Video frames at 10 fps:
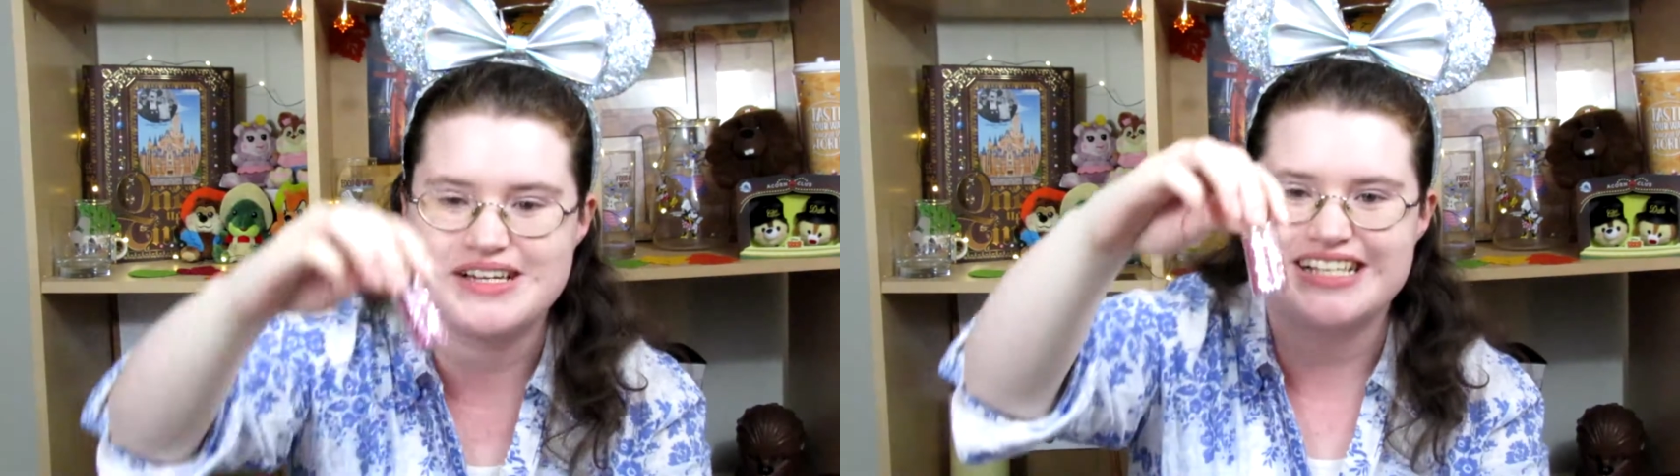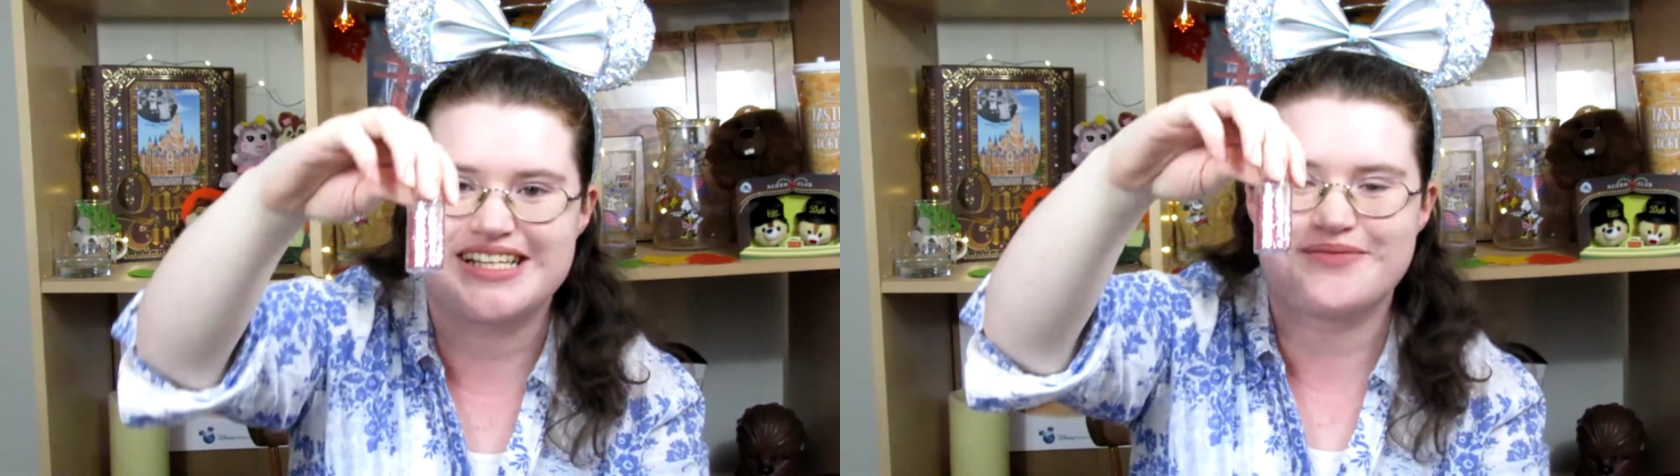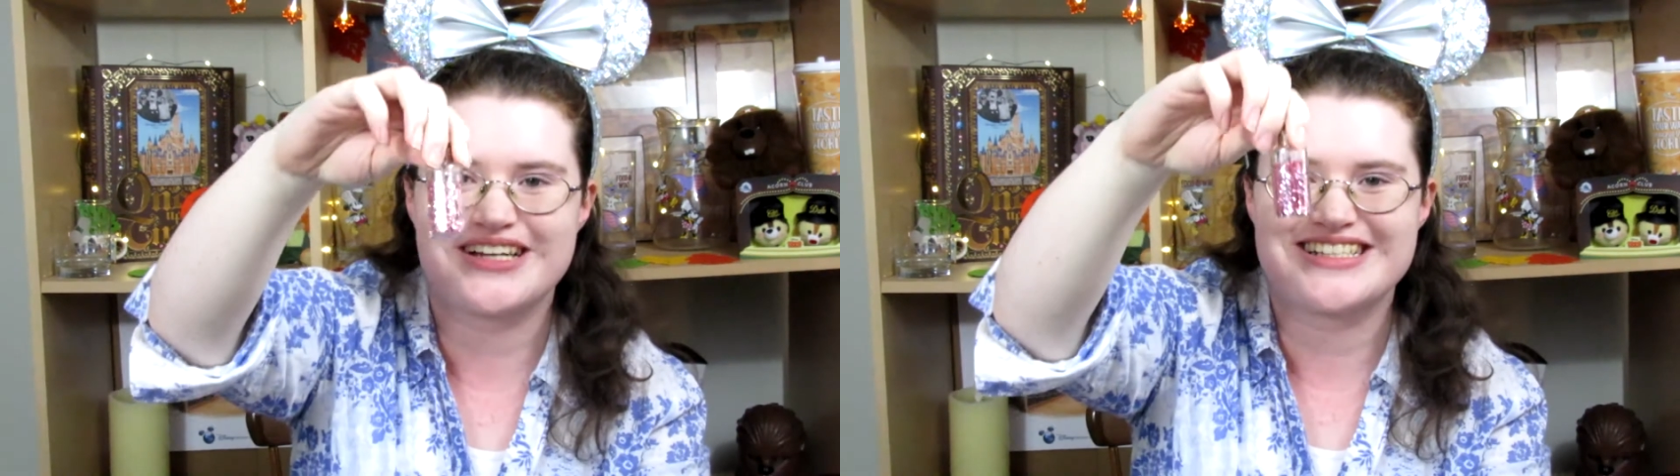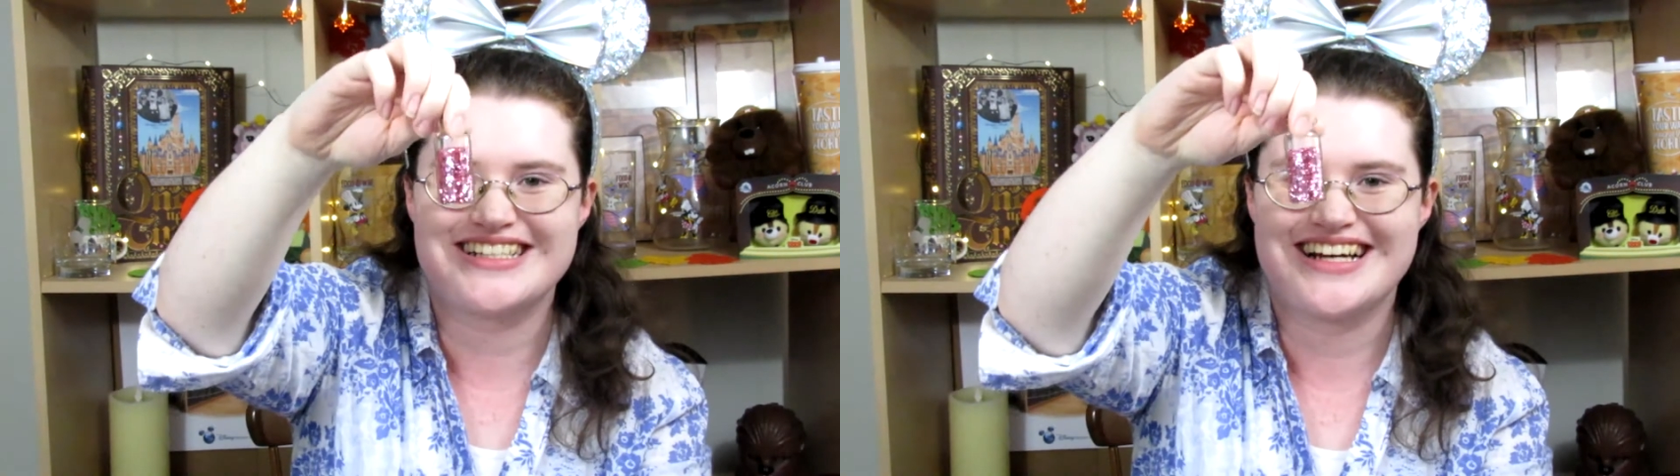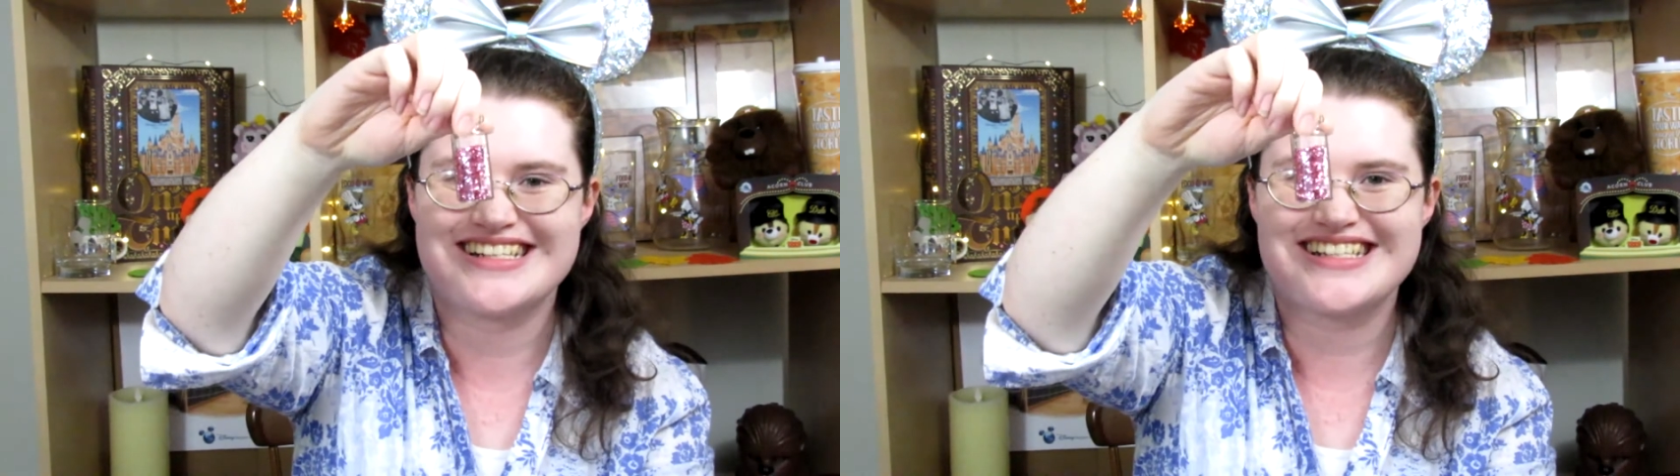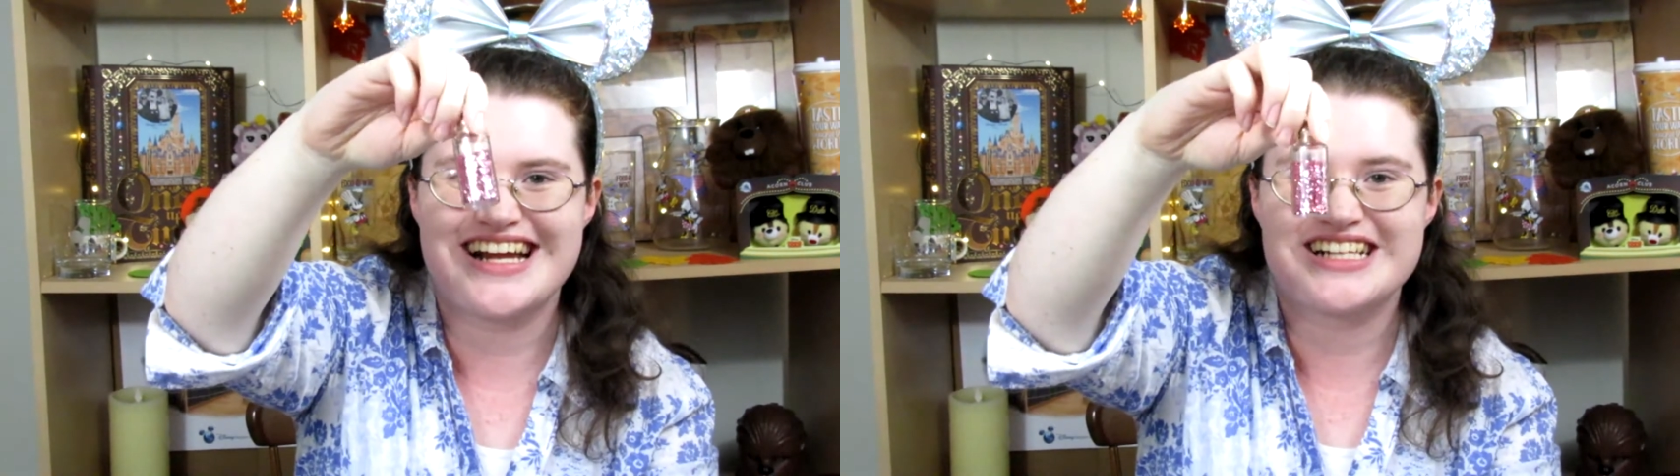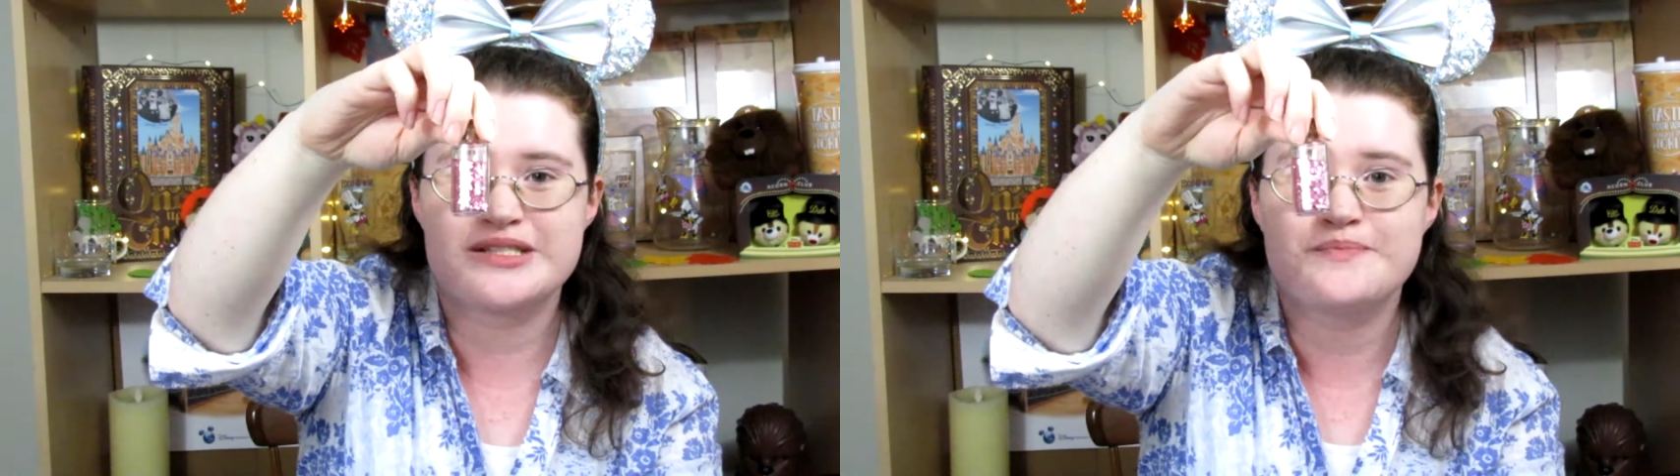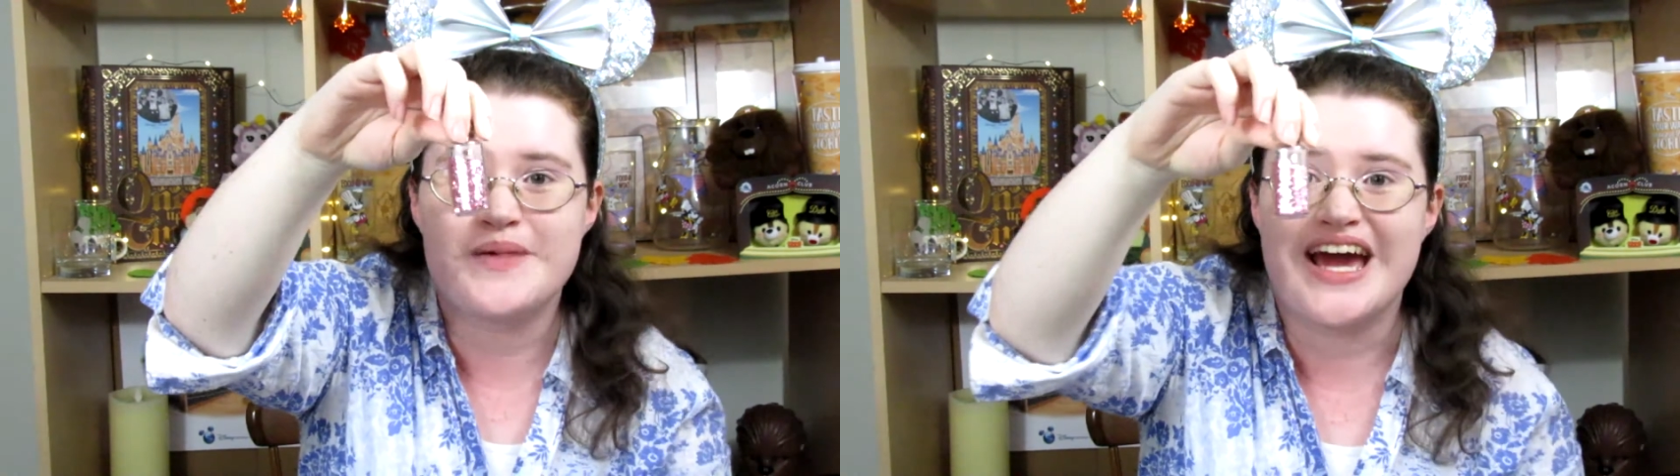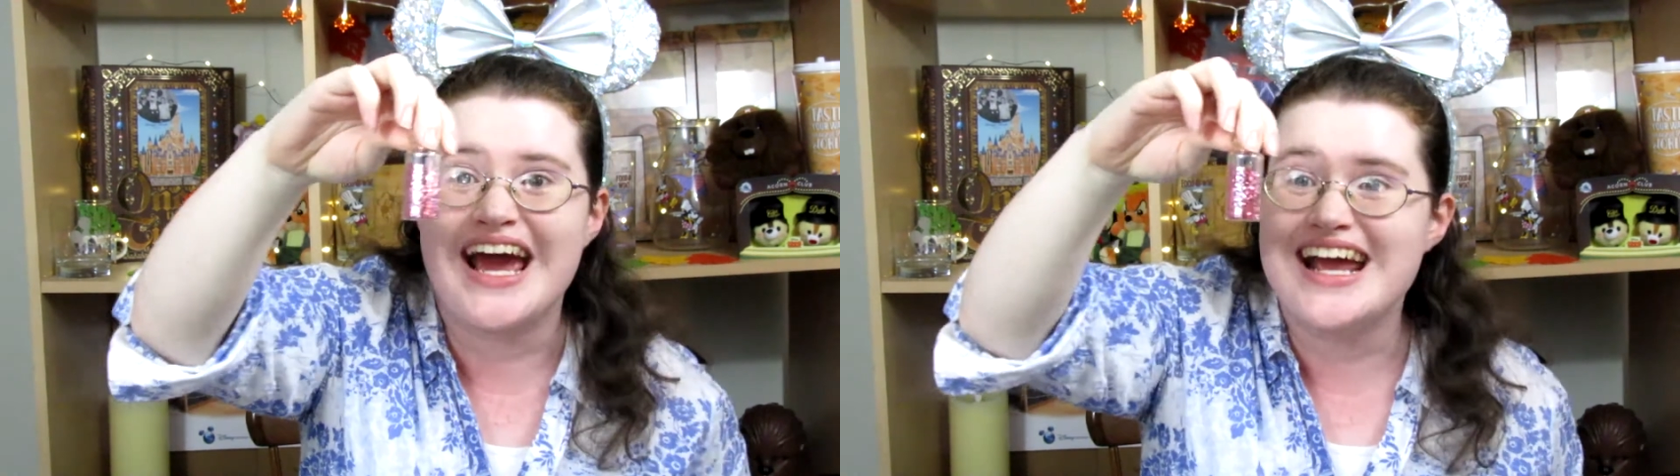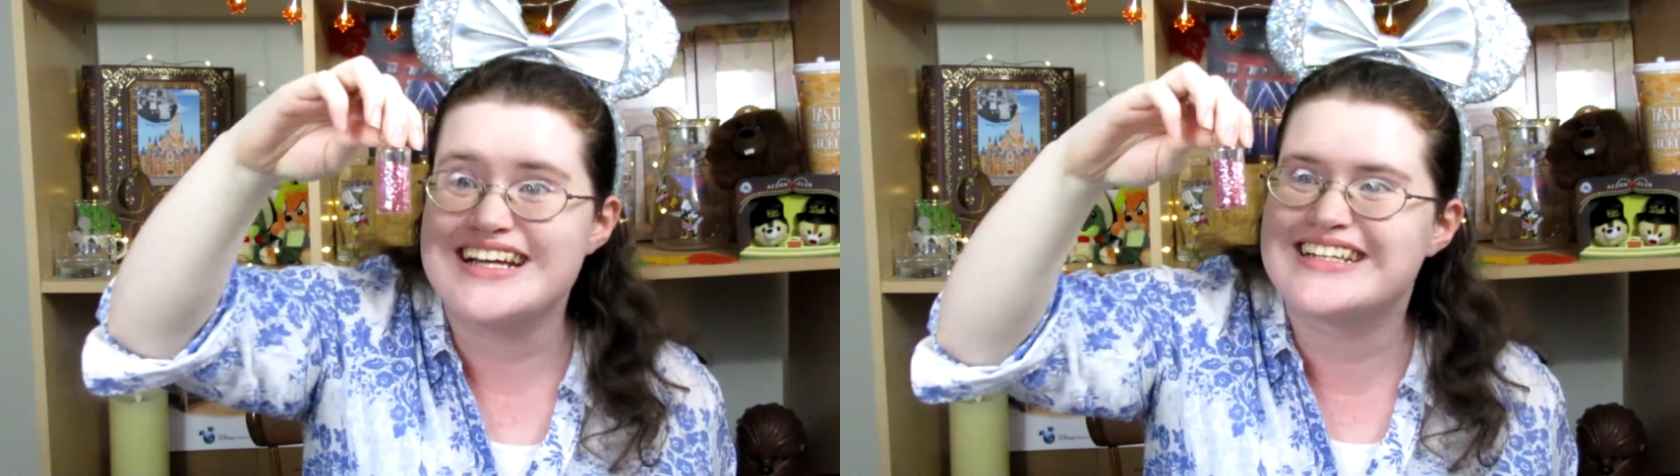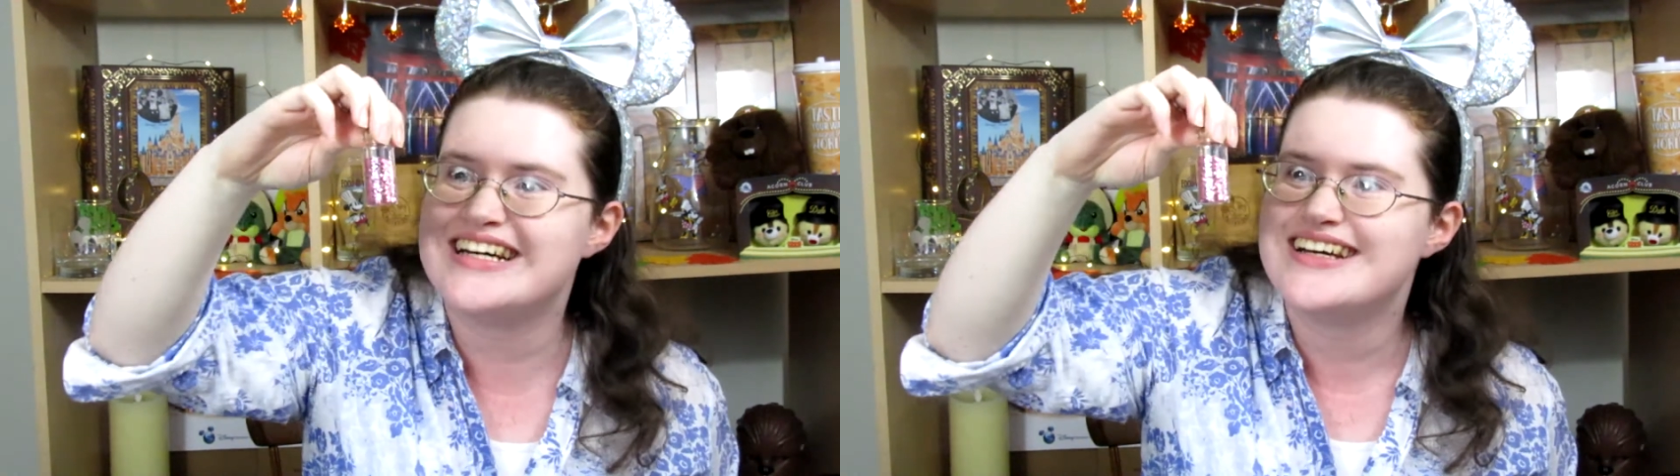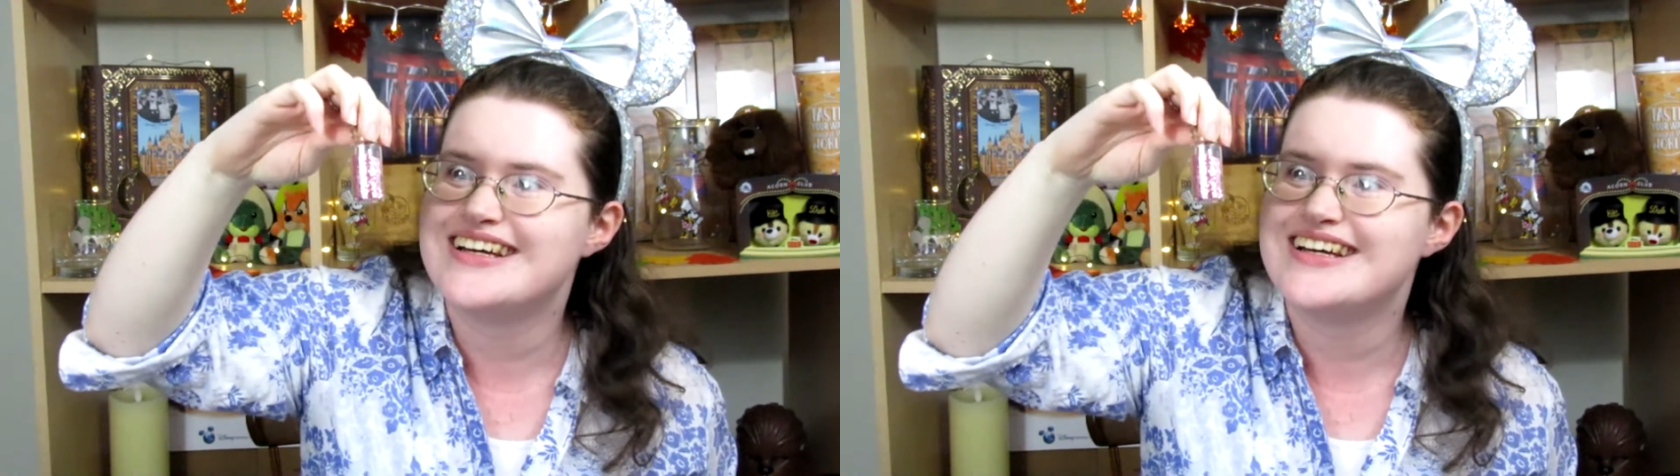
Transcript: I see pixie dust, and it's pink!